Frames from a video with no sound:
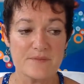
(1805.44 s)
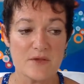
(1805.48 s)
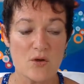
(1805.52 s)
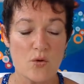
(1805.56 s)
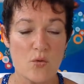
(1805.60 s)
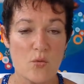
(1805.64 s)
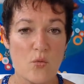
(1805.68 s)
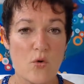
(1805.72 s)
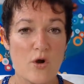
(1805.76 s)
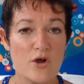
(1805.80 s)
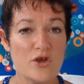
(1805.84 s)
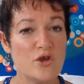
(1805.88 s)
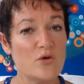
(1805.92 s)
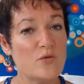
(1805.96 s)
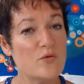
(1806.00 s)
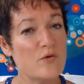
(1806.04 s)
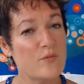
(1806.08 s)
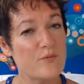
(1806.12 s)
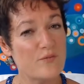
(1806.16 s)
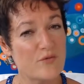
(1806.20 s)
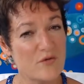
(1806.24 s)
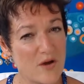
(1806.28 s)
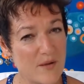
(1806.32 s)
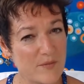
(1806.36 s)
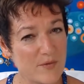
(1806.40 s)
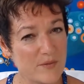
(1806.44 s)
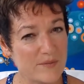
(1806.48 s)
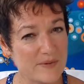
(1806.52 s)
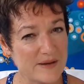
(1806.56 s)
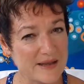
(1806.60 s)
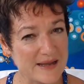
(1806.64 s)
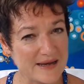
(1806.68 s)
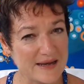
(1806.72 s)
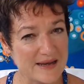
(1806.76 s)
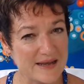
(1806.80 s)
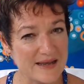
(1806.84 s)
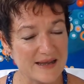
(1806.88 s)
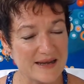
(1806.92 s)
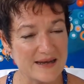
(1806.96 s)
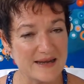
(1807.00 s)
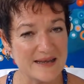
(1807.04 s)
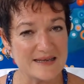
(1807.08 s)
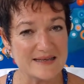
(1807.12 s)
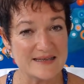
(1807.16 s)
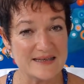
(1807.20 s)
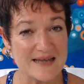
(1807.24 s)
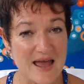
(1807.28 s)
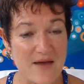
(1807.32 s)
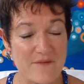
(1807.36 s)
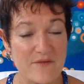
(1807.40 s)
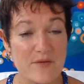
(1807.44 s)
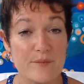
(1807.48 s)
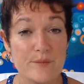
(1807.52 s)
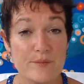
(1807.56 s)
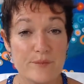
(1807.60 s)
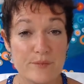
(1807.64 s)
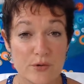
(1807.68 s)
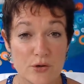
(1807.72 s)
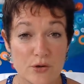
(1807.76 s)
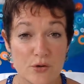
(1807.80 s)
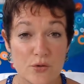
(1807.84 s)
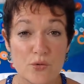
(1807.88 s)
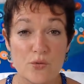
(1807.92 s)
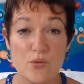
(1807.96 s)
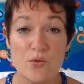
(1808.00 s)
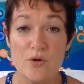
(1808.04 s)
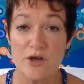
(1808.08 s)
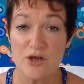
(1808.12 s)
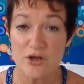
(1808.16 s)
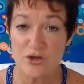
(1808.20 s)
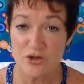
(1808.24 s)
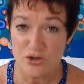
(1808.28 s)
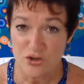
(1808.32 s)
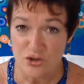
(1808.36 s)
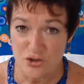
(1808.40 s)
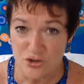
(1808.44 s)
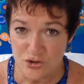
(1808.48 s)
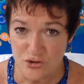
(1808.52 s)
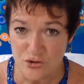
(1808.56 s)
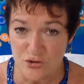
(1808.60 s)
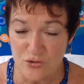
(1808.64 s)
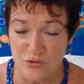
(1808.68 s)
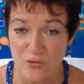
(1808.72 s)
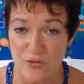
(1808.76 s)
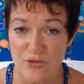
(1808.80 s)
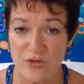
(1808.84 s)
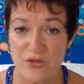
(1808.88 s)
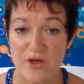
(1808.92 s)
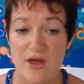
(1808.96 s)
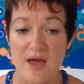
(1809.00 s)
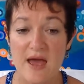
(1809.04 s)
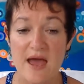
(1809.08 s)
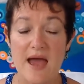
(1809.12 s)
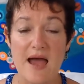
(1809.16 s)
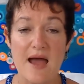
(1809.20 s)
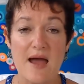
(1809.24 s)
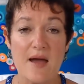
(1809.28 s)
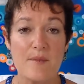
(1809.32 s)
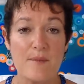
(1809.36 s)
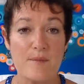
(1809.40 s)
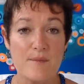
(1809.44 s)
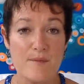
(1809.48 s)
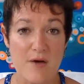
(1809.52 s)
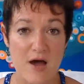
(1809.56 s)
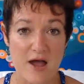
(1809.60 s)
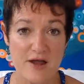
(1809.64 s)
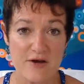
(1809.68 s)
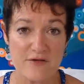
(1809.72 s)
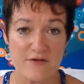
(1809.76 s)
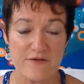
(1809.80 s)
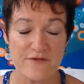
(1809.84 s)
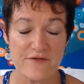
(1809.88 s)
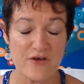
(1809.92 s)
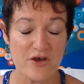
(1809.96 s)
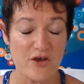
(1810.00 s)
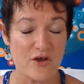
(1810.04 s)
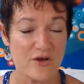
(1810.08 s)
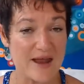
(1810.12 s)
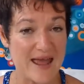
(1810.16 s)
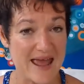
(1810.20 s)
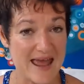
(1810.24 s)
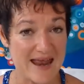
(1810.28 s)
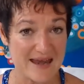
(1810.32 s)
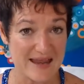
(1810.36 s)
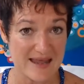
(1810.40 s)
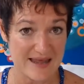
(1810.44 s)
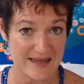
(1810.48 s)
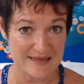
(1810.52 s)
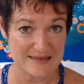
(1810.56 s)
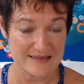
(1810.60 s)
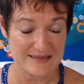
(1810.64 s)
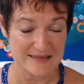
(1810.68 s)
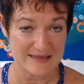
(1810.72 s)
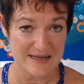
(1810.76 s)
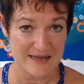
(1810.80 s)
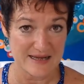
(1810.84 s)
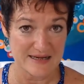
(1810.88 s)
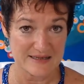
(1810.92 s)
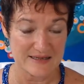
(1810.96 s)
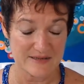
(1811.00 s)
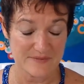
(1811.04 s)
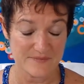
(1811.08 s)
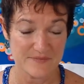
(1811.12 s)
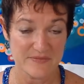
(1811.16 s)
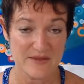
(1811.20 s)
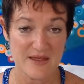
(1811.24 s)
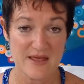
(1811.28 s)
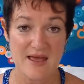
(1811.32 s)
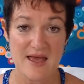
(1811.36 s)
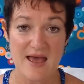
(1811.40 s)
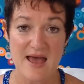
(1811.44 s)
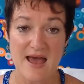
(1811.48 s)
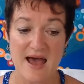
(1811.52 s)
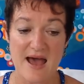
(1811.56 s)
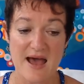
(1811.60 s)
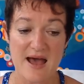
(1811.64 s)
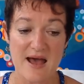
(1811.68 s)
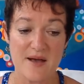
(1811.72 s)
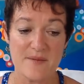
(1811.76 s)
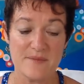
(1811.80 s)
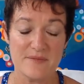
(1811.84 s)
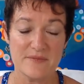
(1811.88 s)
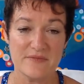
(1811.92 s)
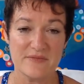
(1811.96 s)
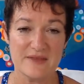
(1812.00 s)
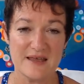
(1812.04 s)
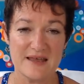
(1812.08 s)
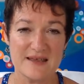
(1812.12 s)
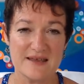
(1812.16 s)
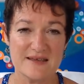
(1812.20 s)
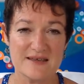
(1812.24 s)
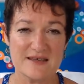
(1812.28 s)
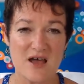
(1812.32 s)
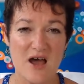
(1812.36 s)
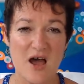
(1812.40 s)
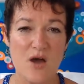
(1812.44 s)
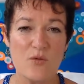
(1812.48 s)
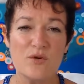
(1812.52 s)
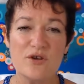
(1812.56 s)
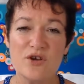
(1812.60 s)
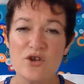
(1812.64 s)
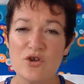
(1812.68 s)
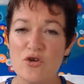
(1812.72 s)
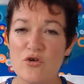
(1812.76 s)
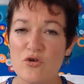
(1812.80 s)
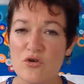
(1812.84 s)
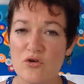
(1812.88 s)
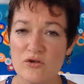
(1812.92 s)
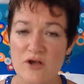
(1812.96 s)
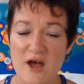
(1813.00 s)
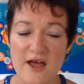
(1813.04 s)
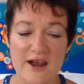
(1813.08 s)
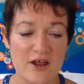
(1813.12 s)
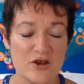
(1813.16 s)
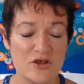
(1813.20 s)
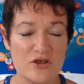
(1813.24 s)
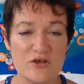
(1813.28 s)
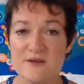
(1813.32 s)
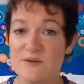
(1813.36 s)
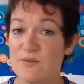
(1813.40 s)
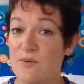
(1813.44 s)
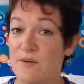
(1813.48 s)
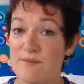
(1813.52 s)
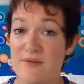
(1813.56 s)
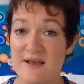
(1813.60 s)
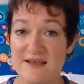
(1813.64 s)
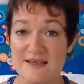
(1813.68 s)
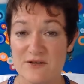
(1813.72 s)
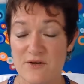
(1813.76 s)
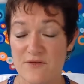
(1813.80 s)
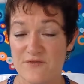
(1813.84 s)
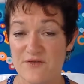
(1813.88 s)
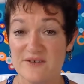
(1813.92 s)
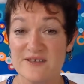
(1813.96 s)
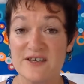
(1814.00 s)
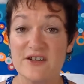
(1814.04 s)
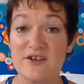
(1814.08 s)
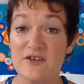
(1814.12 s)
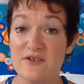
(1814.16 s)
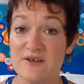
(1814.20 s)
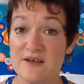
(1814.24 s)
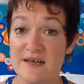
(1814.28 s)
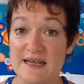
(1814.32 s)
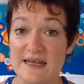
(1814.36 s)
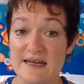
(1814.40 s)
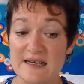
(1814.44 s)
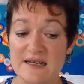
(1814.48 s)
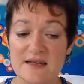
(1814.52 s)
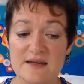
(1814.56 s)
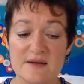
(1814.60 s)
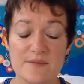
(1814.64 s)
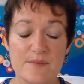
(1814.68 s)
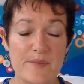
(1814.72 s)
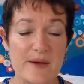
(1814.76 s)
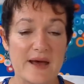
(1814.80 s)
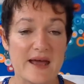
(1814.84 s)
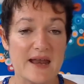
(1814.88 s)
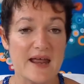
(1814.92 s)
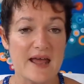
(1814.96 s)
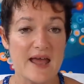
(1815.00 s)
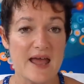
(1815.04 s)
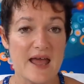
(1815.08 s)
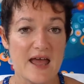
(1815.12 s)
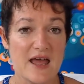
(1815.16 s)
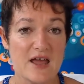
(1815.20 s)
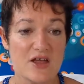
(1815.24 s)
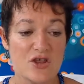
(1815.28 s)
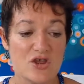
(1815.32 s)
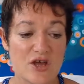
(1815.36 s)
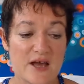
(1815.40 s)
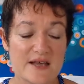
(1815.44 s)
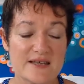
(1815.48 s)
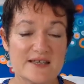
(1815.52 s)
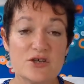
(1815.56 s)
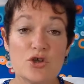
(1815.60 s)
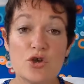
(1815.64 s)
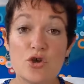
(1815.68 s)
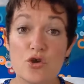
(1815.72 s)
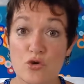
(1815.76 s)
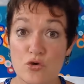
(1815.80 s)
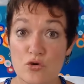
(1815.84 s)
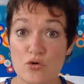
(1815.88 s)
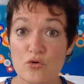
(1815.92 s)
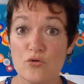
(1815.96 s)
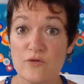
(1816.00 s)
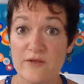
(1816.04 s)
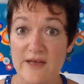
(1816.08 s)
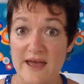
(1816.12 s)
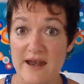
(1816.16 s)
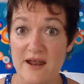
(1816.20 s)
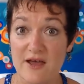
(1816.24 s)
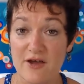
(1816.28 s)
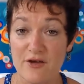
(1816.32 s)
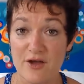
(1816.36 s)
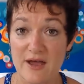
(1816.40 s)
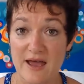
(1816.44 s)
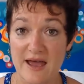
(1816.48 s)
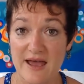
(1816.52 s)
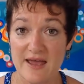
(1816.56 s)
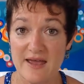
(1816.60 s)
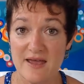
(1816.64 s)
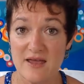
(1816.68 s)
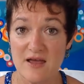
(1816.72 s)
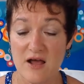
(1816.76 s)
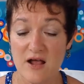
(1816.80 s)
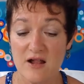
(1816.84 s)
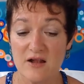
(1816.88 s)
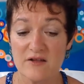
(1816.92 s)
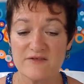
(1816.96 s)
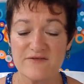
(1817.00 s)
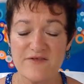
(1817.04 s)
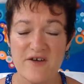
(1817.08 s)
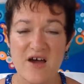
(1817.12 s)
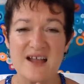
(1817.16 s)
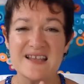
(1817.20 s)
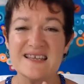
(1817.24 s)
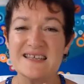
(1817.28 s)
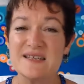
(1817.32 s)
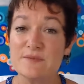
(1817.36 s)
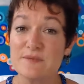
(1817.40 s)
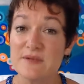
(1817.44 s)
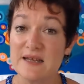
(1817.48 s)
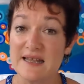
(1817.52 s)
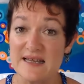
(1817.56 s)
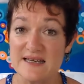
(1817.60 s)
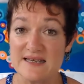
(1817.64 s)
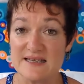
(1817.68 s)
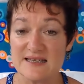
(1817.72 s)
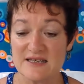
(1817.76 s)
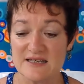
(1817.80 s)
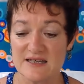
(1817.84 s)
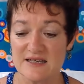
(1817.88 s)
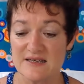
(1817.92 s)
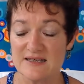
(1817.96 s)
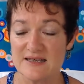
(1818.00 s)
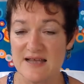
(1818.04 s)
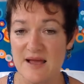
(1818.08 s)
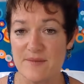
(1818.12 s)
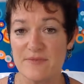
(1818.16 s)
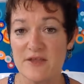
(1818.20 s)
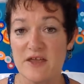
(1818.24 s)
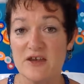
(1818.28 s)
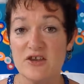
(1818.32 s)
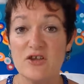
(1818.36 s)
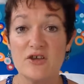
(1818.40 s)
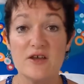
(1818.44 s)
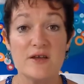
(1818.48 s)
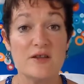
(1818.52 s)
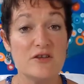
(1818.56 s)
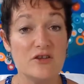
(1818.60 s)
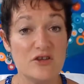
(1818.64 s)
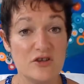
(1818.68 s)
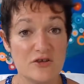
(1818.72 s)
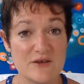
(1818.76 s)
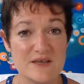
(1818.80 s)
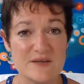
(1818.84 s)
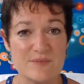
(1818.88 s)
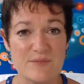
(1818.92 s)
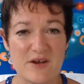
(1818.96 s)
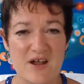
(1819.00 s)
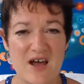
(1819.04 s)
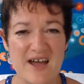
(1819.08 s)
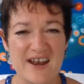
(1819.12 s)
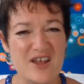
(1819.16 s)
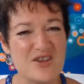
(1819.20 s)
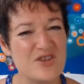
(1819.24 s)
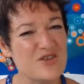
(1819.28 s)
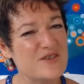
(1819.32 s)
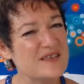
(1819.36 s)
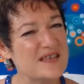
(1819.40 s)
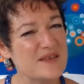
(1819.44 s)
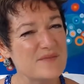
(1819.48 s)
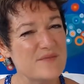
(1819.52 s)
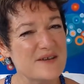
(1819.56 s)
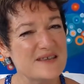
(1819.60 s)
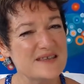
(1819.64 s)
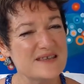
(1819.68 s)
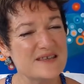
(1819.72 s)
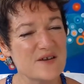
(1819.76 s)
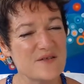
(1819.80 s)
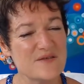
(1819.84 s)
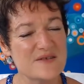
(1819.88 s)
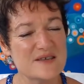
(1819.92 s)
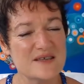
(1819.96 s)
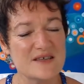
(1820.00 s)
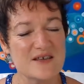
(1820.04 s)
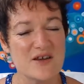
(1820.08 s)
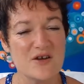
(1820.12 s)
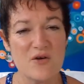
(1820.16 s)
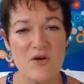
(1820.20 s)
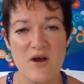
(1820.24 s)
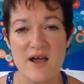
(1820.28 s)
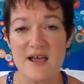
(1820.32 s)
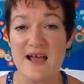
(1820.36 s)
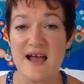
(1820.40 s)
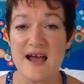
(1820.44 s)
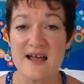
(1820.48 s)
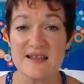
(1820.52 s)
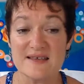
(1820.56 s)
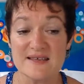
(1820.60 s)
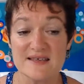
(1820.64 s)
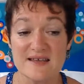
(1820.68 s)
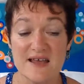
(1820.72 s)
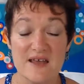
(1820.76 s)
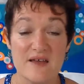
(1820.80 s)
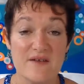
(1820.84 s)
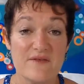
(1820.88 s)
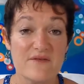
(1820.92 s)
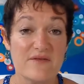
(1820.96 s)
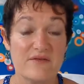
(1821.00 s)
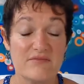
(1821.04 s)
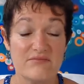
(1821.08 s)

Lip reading: what you will probably need is to have a Bluetooth microphone and headset. I would Google, I don't use one myself because I don't need it, but just Google that, okay? I'll find some links to some that you can use, but I don't use them myself, so I can't say